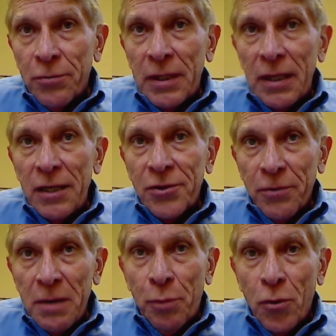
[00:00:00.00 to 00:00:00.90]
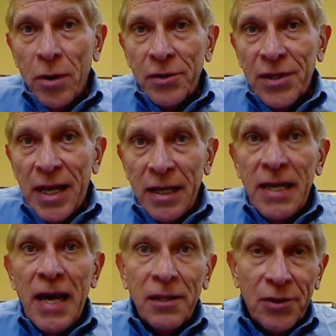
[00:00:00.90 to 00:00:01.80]
to release a report saying,
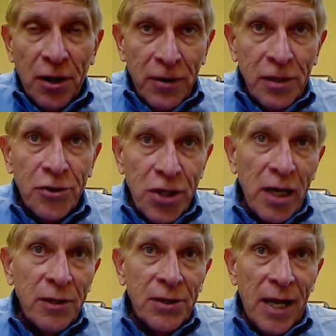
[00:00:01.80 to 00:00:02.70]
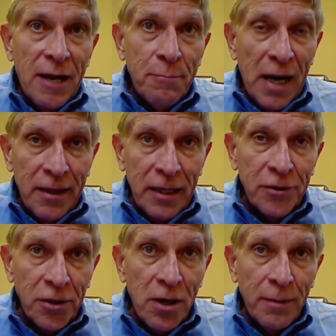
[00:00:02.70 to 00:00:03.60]
yes, there is genocide by the
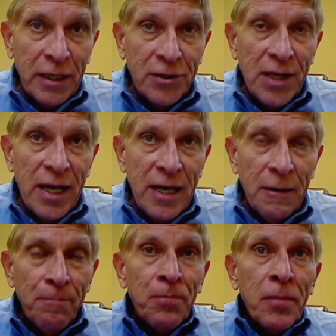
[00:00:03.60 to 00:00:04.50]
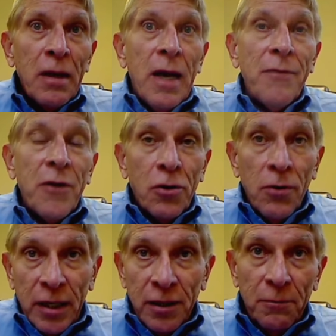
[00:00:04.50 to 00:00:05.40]
Islamic State, and they're
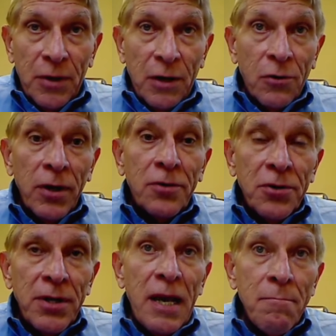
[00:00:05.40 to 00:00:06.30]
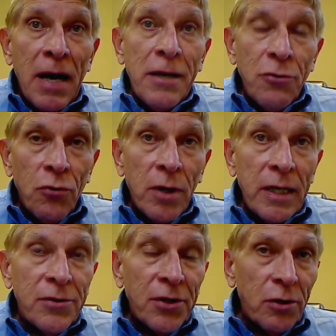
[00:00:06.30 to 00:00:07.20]
going to name
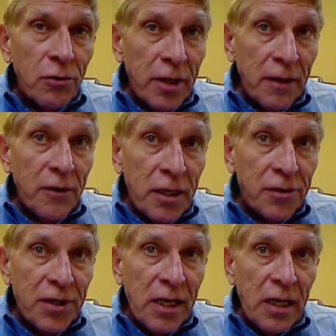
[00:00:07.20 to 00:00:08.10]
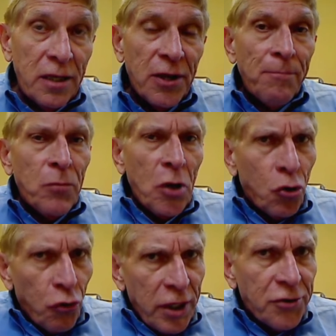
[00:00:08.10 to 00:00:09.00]
minorities, including the Yazidis.
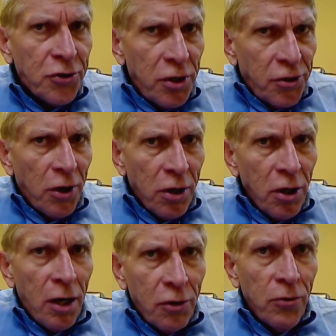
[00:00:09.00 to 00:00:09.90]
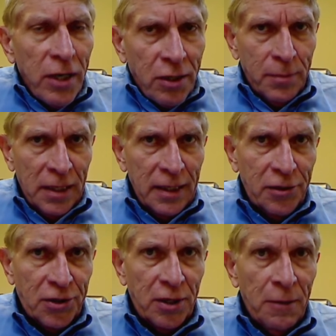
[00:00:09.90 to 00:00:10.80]
Christians are not going to be
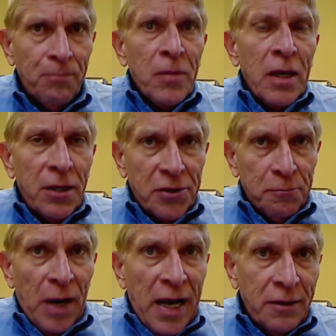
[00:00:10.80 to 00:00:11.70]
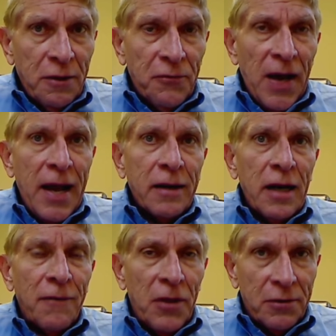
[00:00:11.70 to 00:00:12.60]
listed, despite the fact
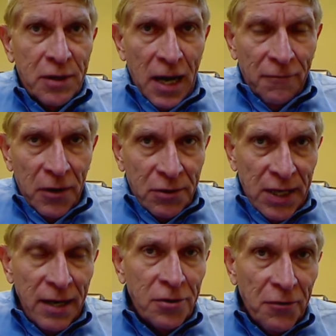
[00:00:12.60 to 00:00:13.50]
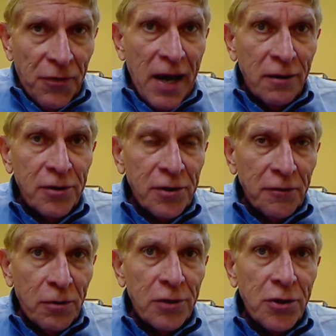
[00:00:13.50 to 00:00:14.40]
of the tens of thousands of
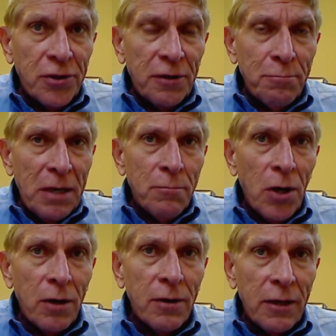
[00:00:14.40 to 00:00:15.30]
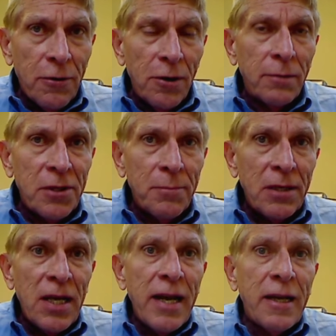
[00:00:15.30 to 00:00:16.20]
Christians have been murdered, their homes have been
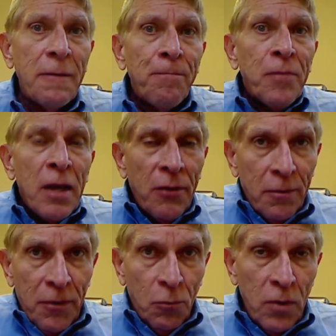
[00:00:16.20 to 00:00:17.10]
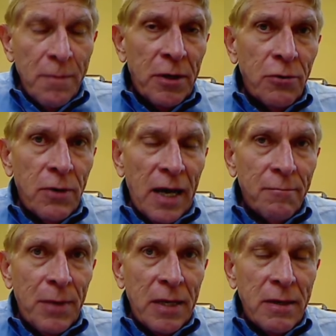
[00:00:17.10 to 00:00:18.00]
taken, the women who
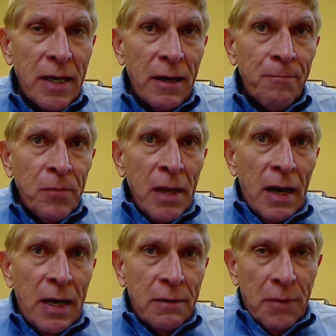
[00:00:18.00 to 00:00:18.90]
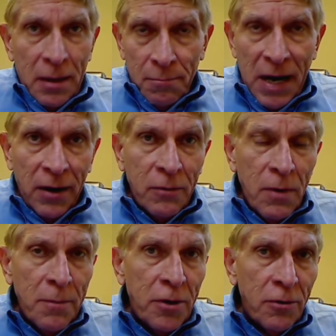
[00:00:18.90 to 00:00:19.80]
have been married
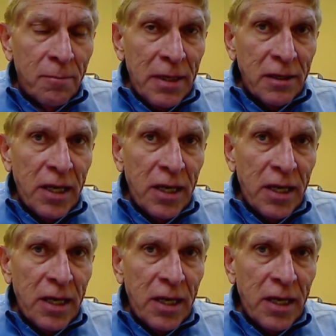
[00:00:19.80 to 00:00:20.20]
women who have been